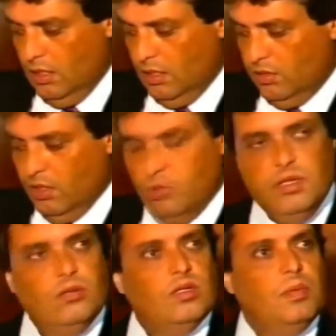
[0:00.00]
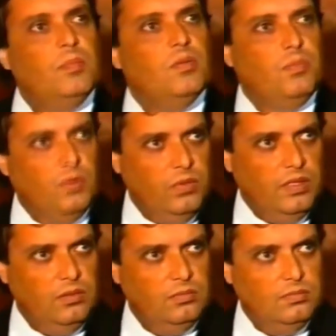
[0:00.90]
security of the people of Puerto
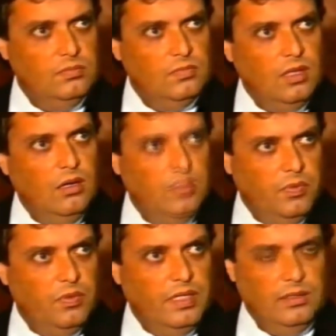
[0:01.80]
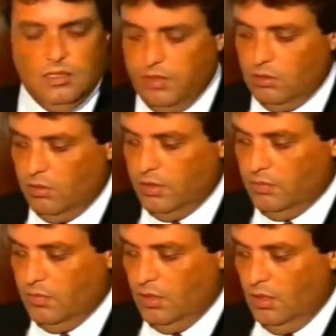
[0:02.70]
Rico on the Puerto Rican territory.
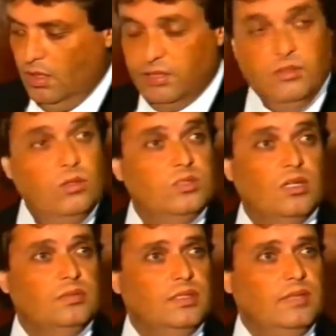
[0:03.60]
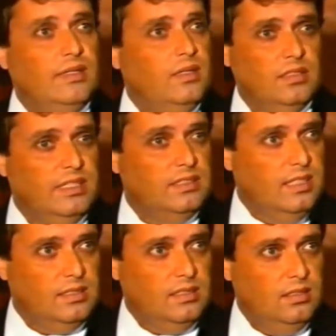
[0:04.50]
As you know, something that doesn't
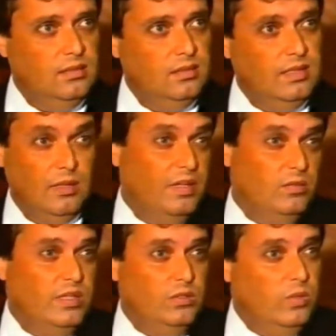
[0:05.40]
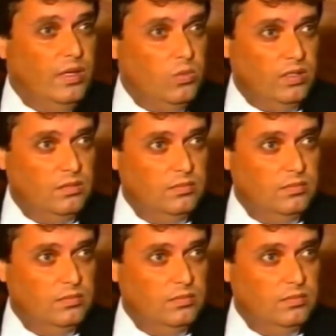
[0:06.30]
exist can be a threat to anyone.